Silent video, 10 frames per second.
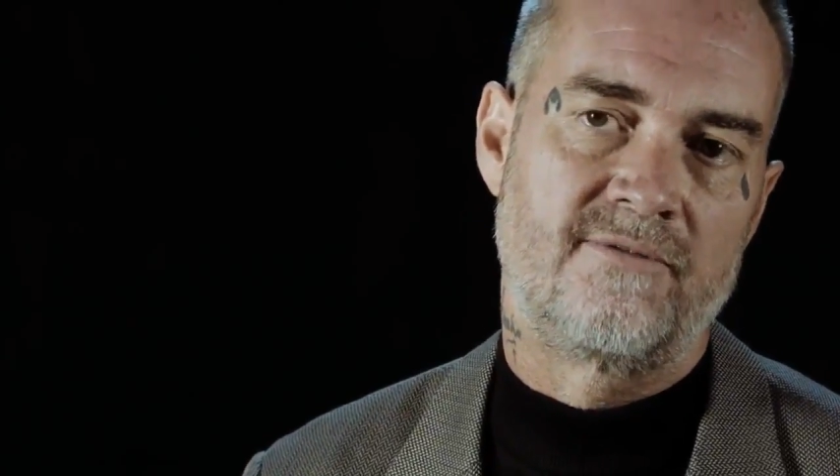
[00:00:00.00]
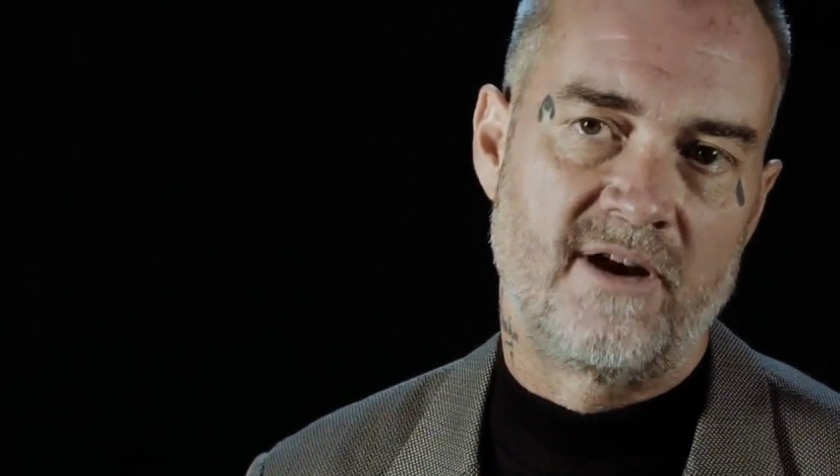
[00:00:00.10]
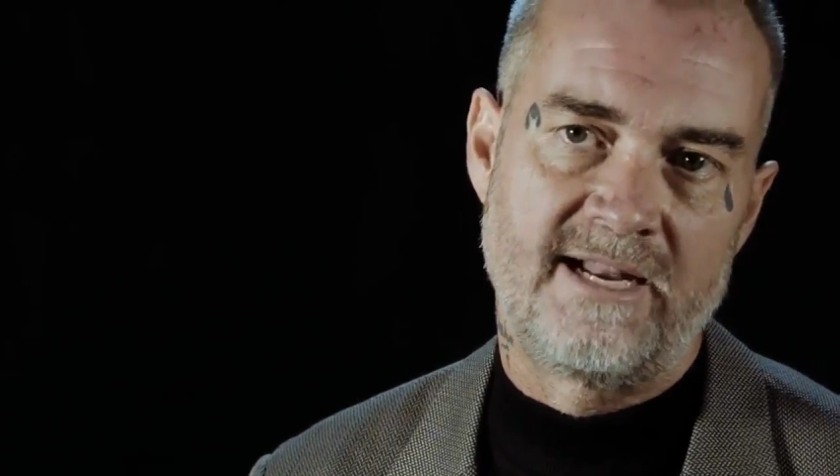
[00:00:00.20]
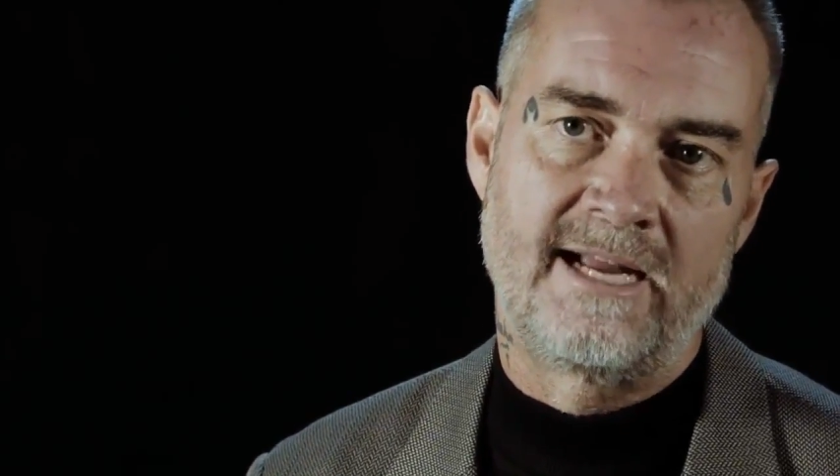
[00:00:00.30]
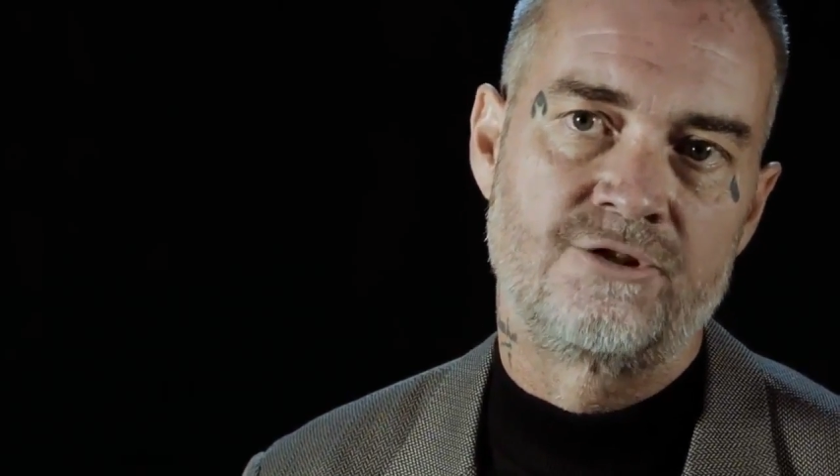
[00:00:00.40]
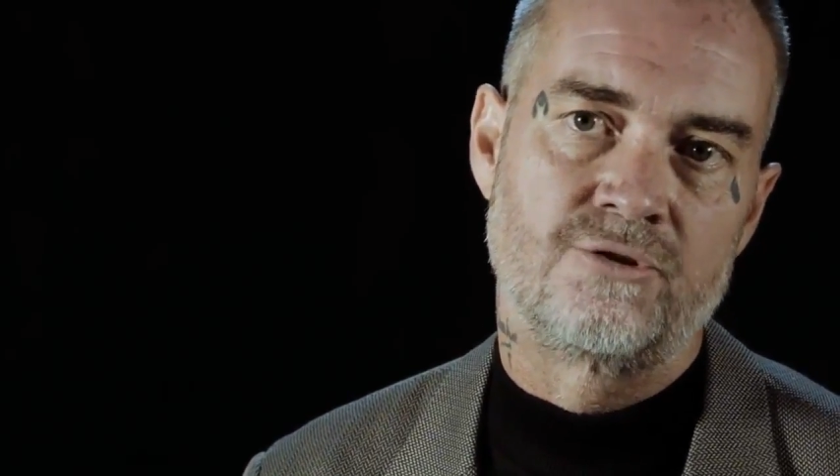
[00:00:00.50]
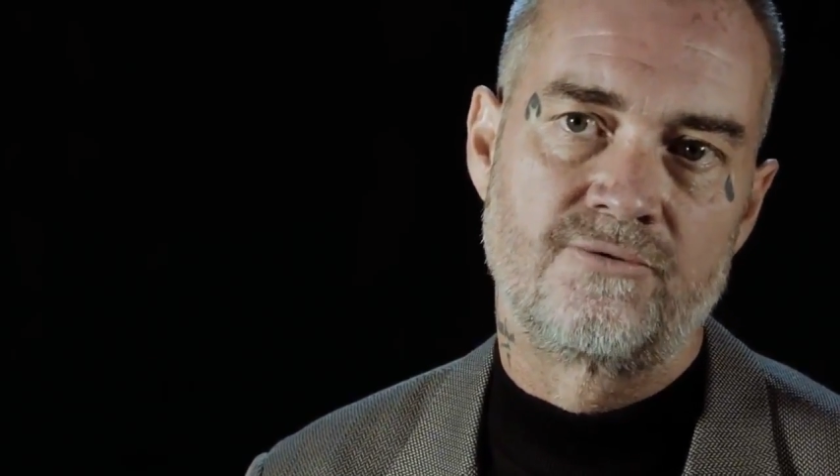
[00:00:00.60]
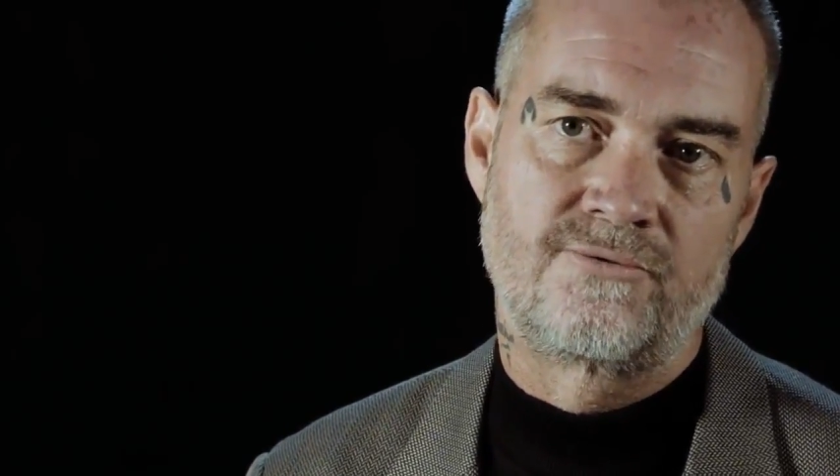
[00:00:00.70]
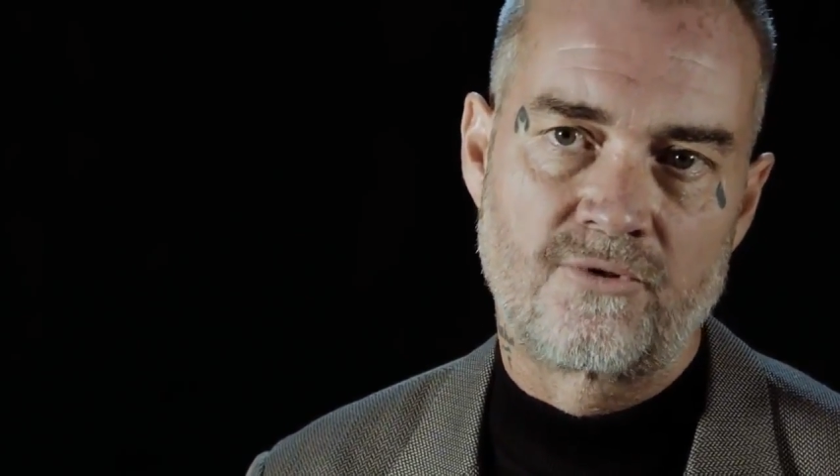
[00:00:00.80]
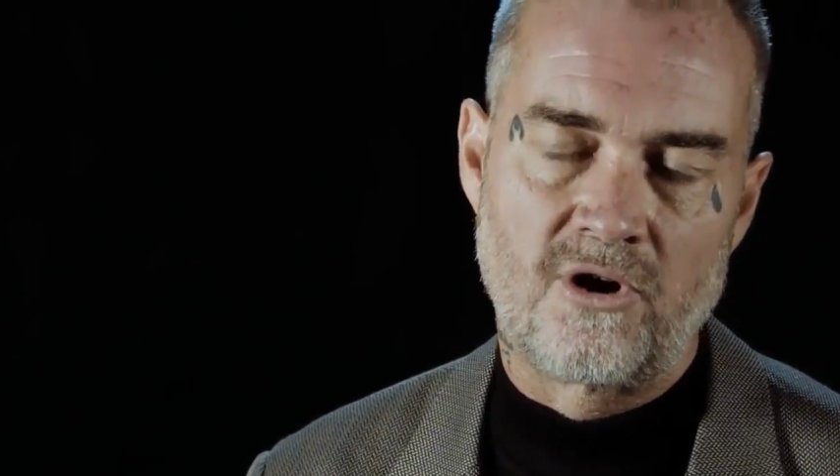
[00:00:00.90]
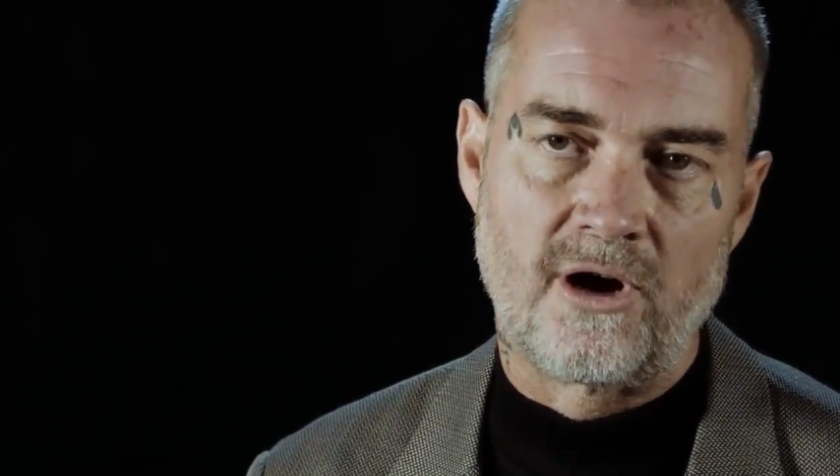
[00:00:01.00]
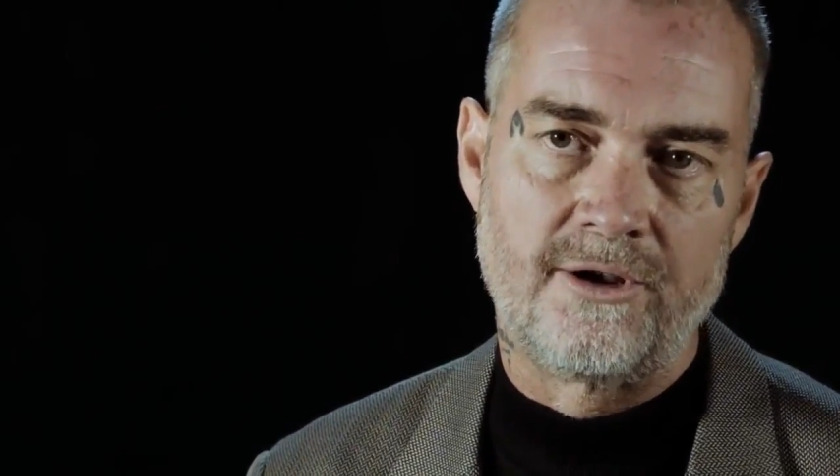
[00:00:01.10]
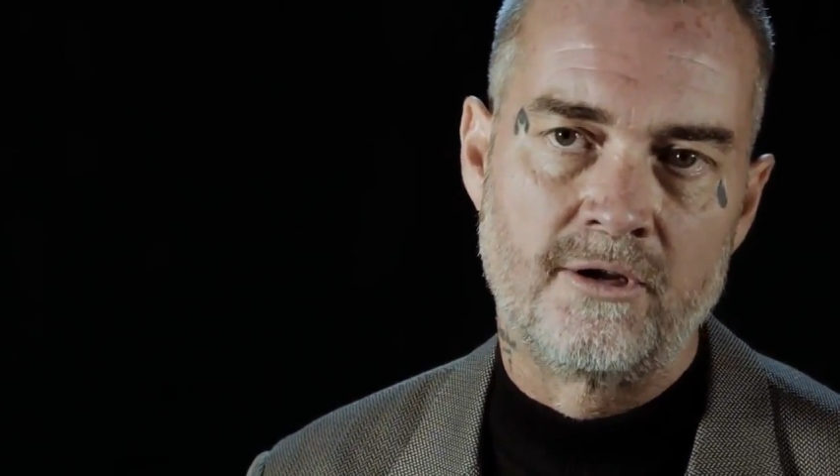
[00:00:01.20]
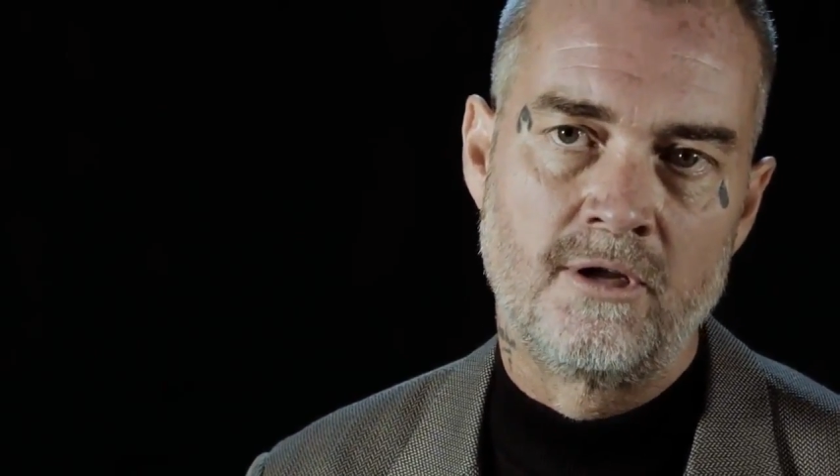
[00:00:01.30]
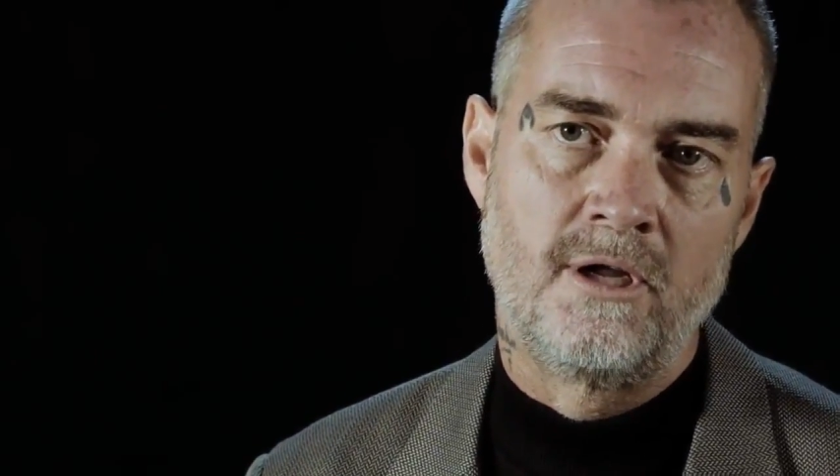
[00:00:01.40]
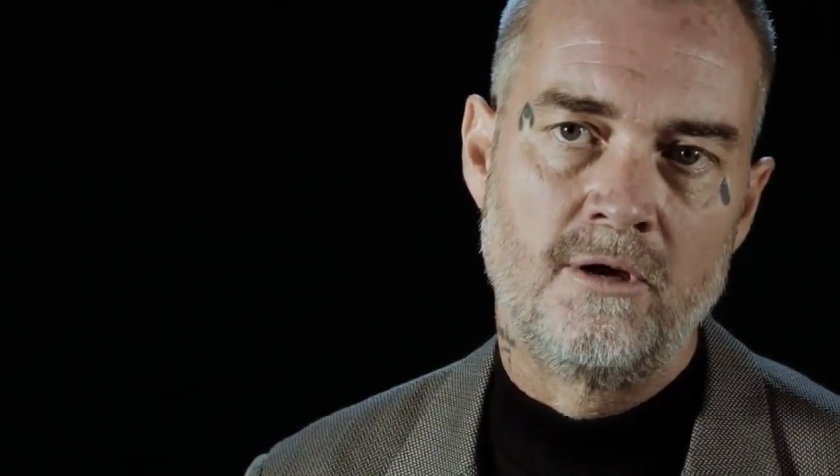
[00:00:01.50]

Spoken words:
a financial fraud,